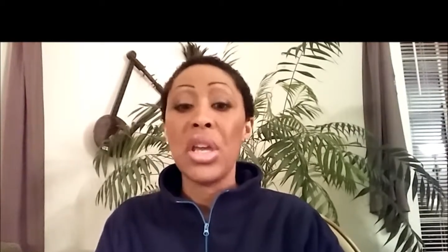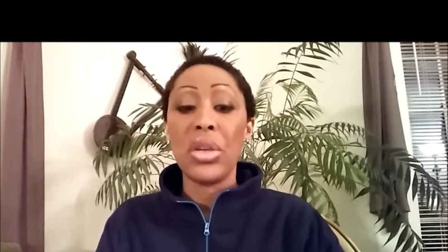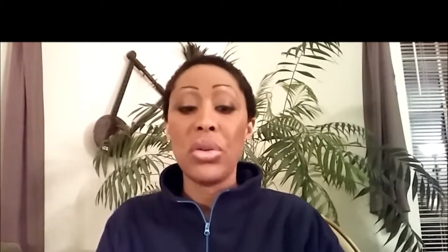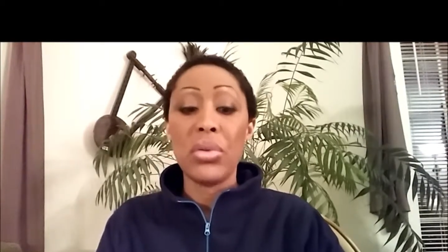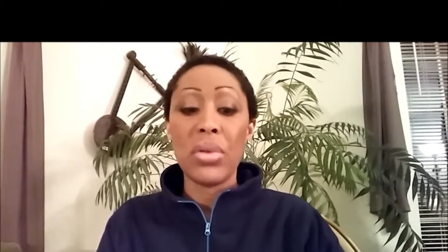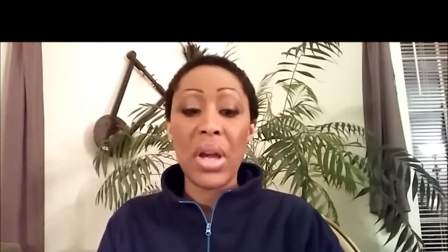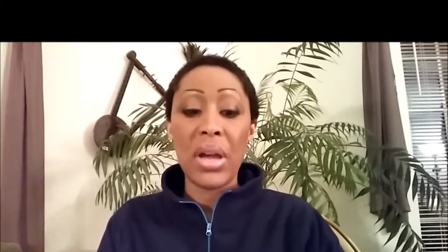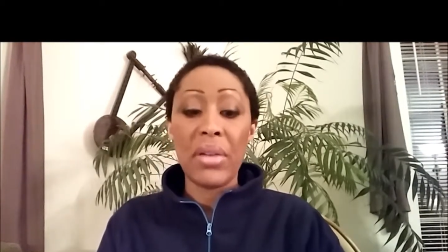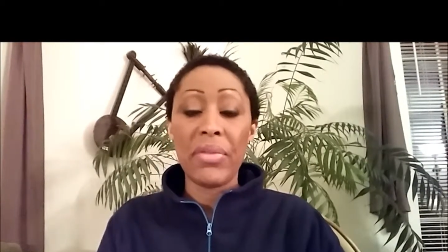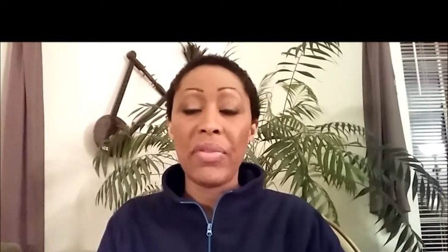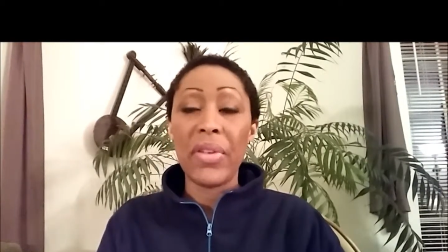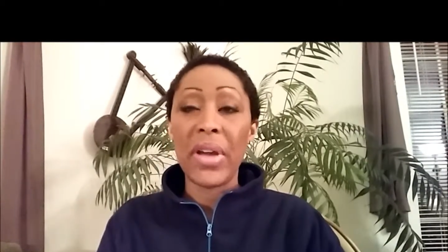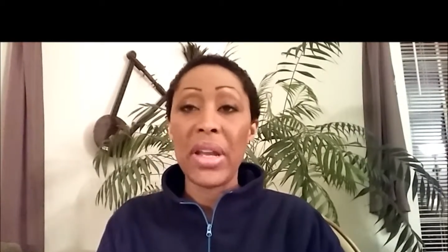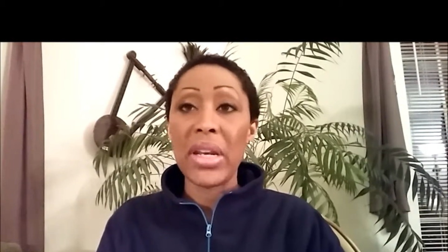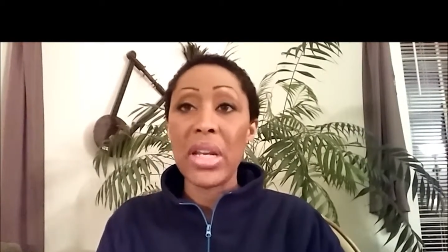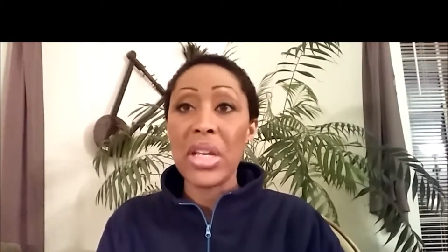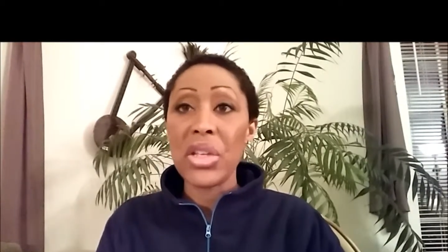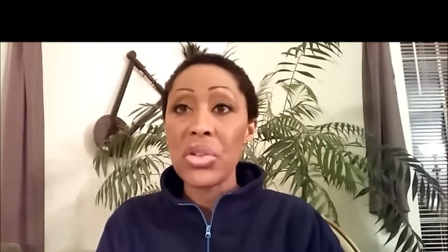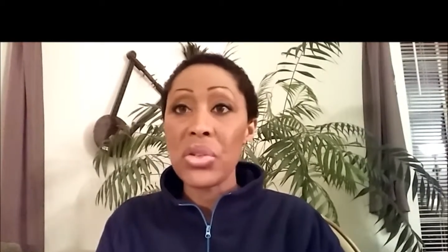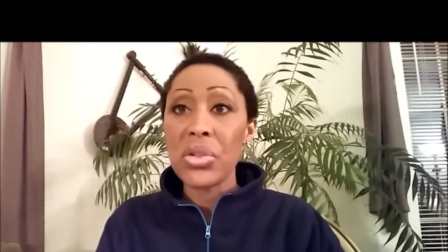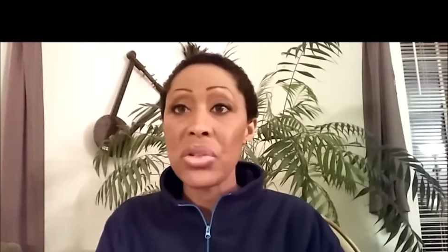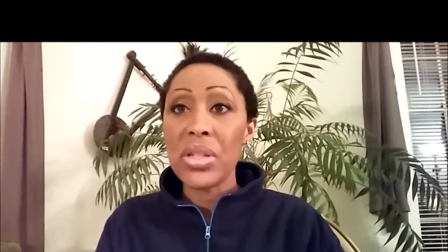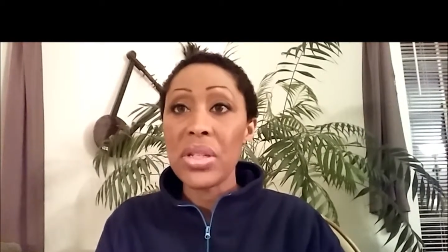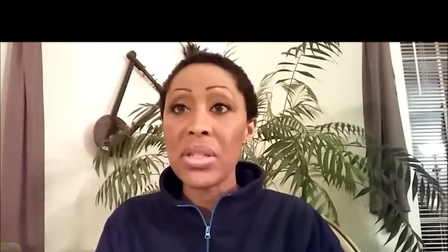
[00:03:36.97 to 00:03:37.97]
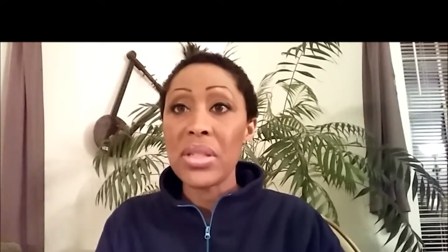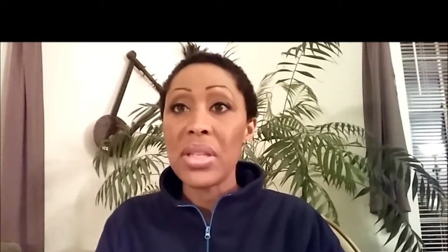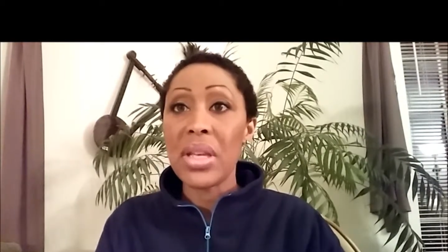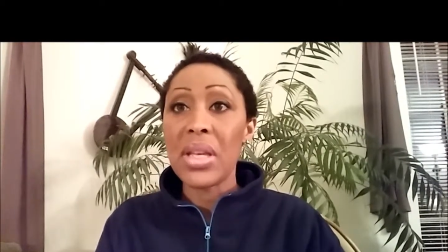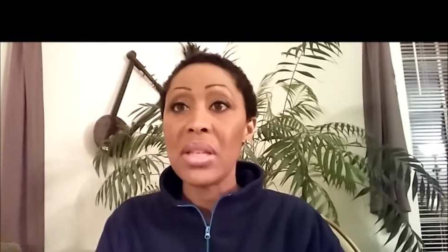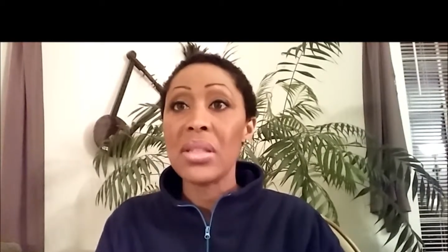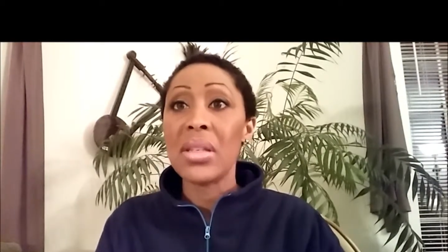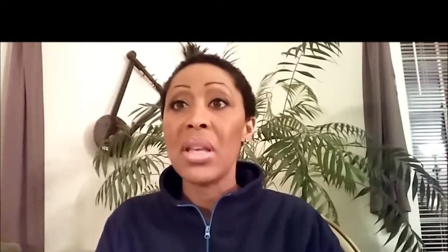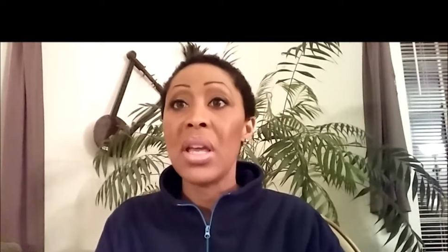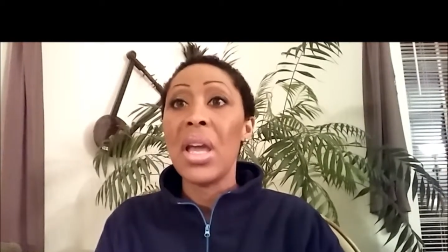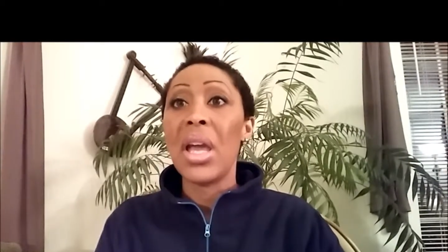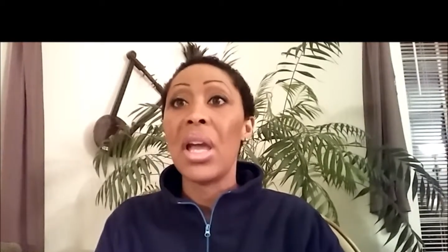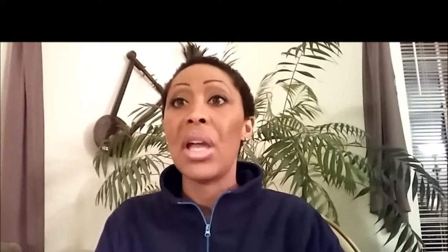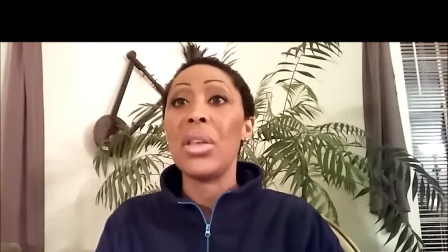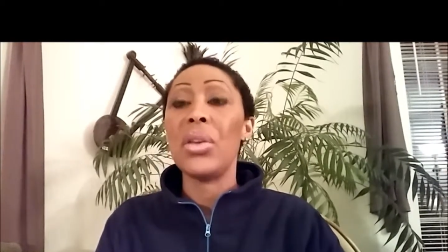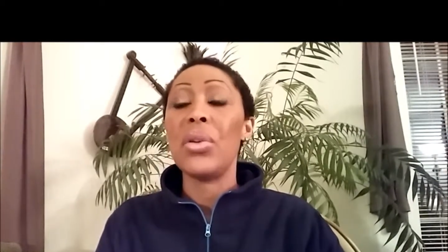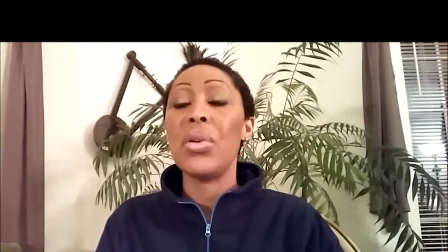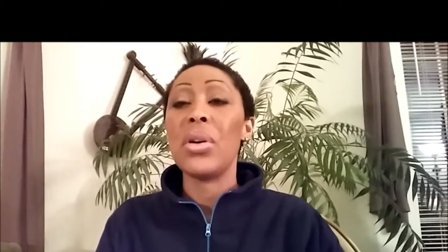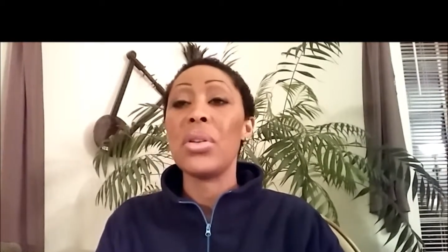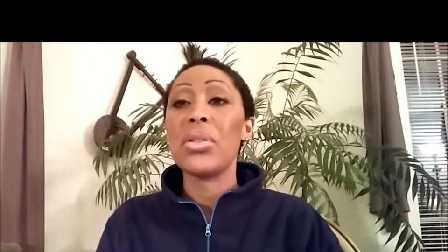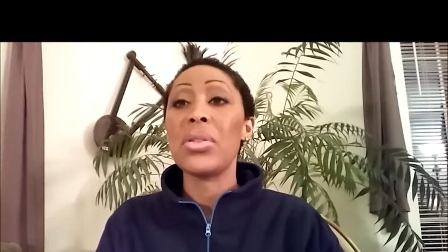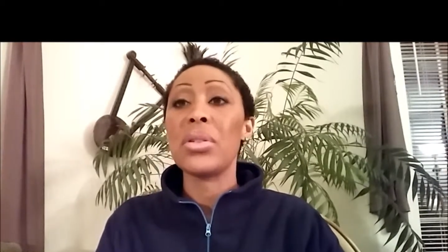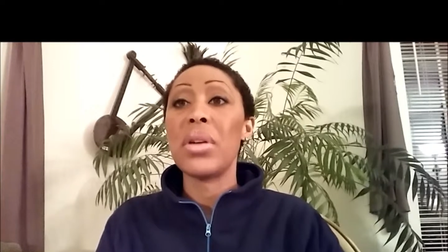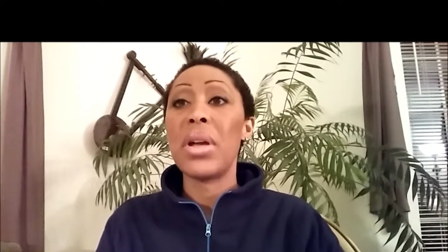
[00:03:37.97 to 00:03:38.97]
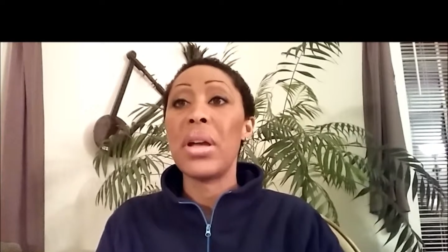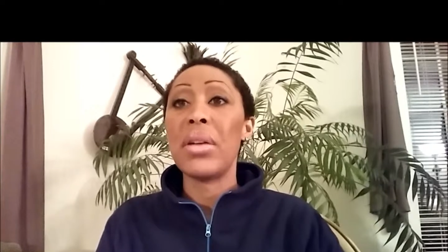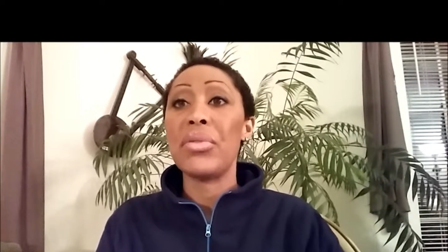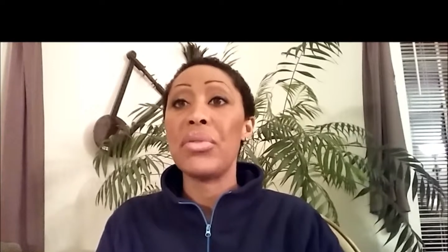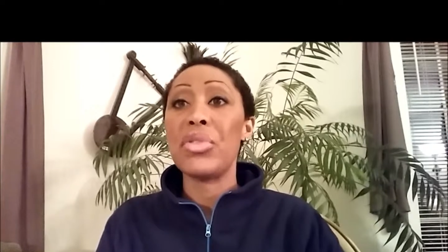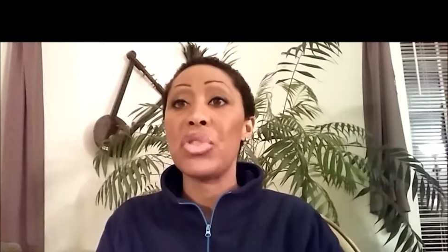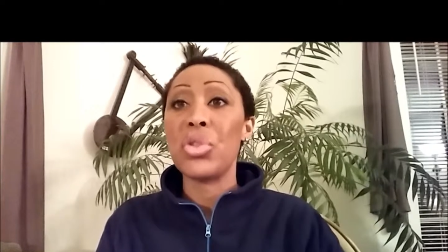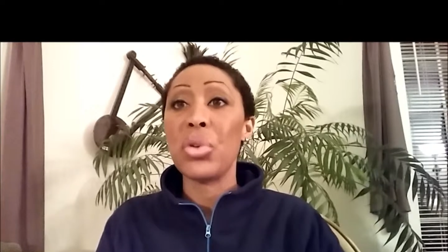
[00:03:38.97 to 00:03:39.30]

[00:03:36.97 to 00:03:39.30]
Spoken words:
You have financial success, and you also have